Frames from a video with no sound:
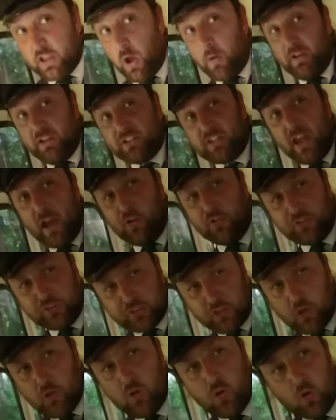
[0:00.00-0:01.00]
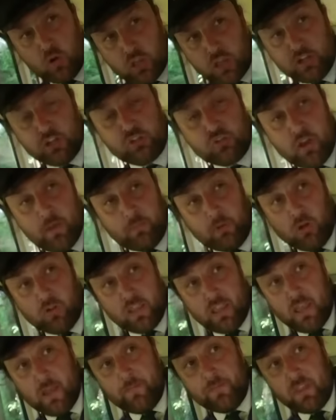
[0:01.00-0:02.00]
are going south. So we're going to creep
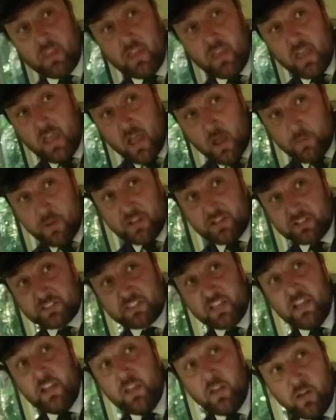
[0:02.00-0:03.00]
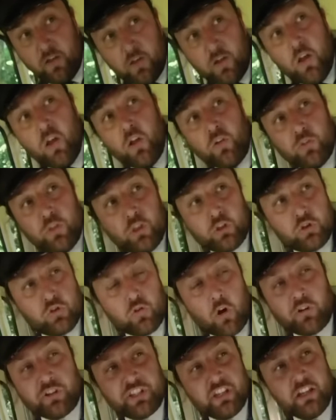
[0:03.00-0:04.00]
along here and we can see that the
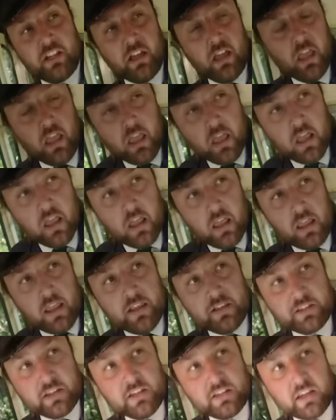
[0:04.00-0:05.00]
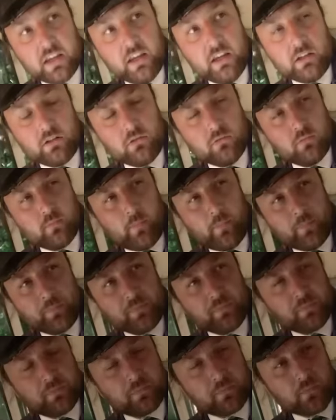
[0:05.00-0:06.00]
crossing is indeed
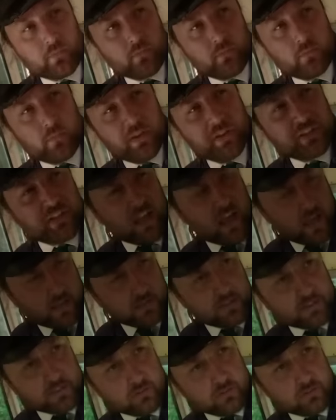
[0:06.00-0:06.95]
set.